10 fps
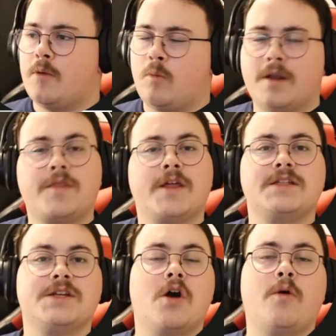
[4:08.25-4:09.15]
One thing
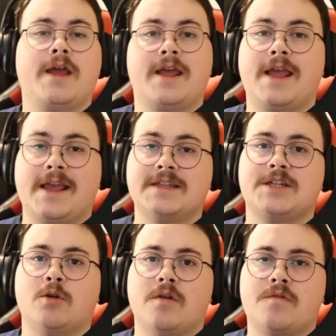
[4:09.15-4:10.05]
to note, it is
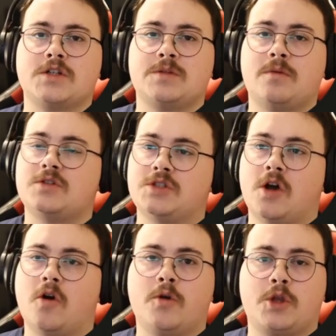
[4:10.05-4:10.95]
irreversible,
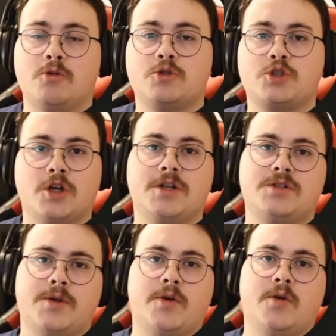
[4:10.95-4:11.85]
so you should
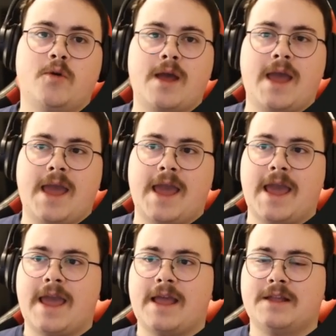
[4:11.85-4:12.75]
do
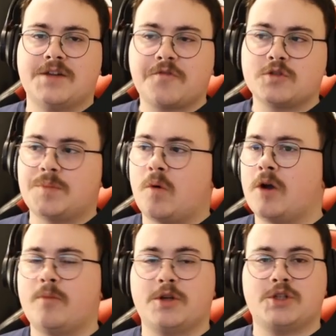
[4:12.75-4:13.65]
a difference
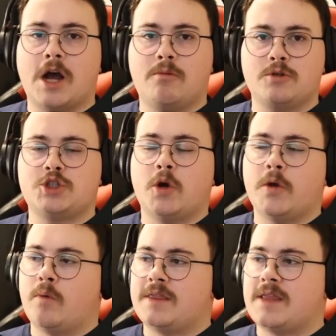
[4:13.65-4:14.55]
report, which I will show
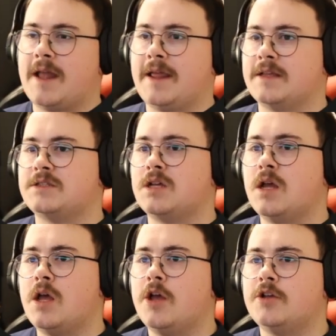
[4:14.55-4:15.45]
you what that is.
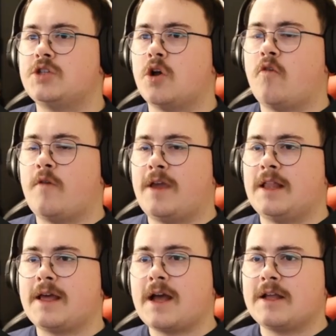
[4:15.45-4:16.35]
So if we
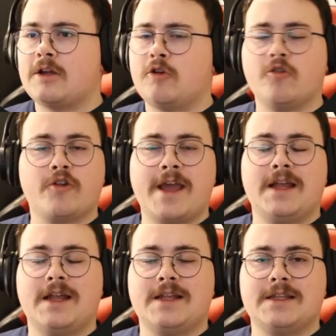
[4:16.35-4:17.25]
click on
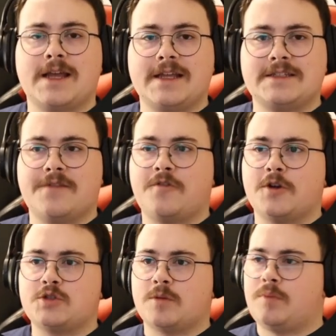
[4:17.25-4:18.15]
create a
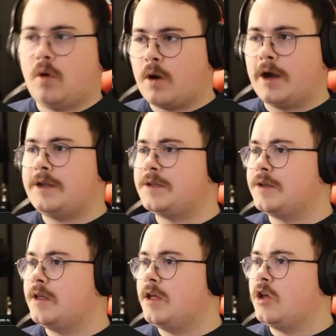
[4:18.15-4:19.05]
difference report,
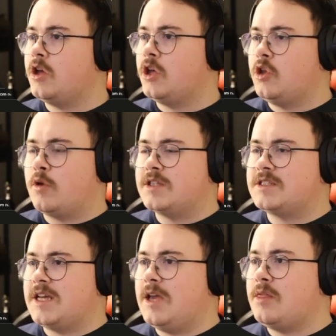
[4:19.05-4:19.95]
you can
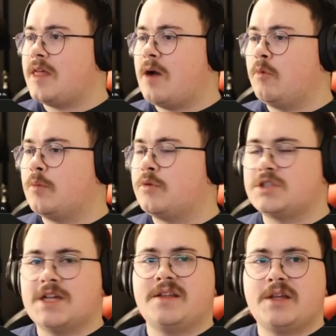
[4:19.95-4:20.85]
see that we're
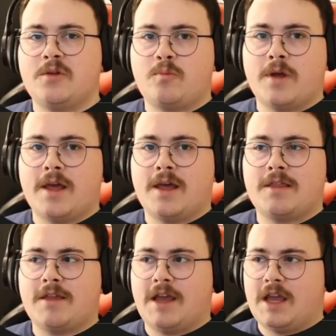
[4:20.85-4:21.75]
presented
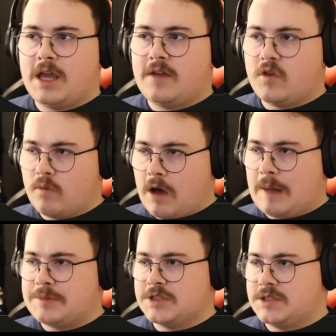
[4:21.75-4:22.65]
with a few
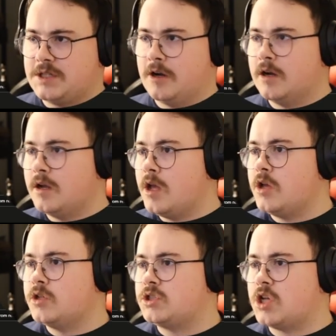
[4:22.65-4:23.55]
options here.
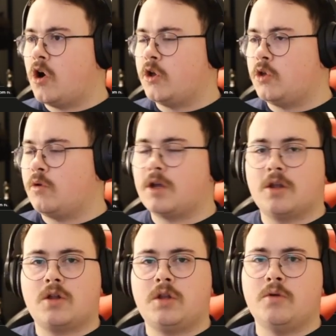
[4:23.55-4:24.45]
So you can
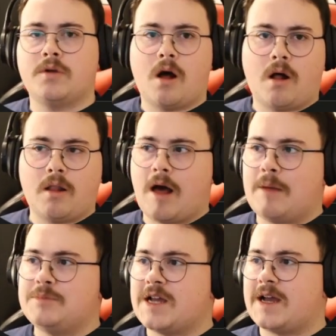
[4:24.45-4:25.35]
include all
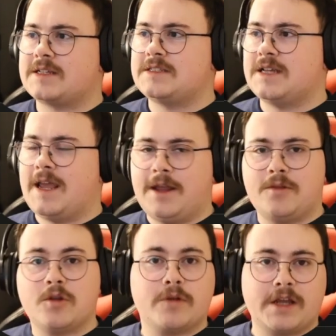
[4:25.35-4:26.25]
objects in
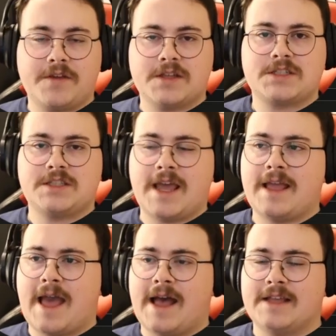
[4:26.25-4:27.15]
their previous
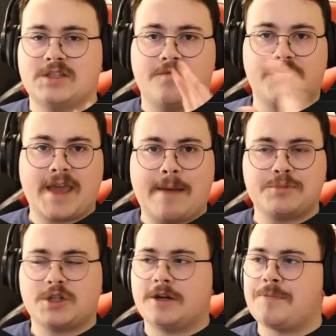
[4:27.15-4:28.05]
state as of the
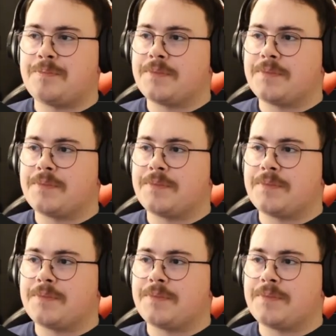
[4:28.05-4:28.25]
capture.